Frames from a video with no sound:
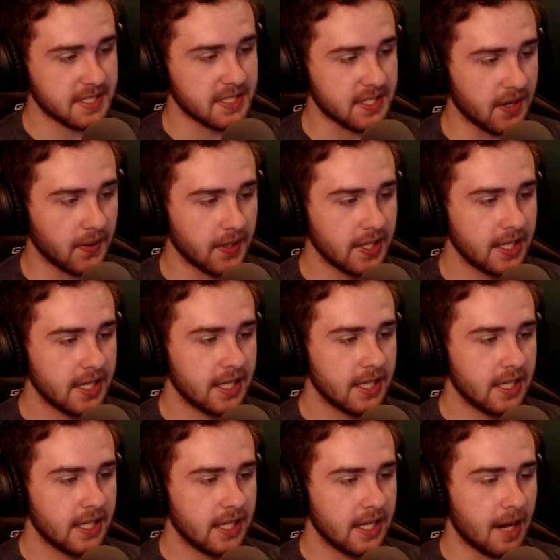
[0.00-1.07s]
so
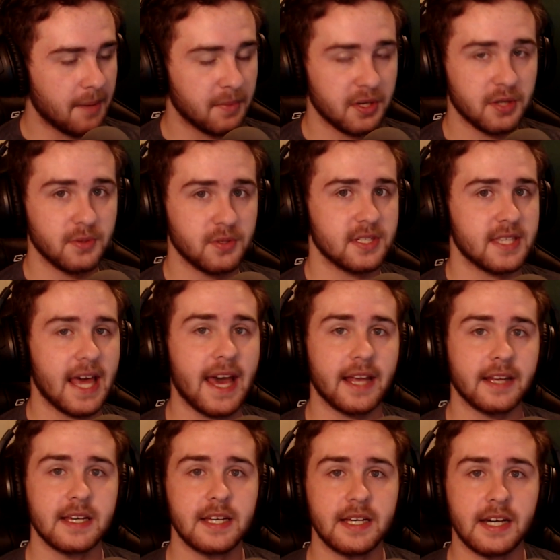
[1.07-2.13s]
I'm gonna do just that.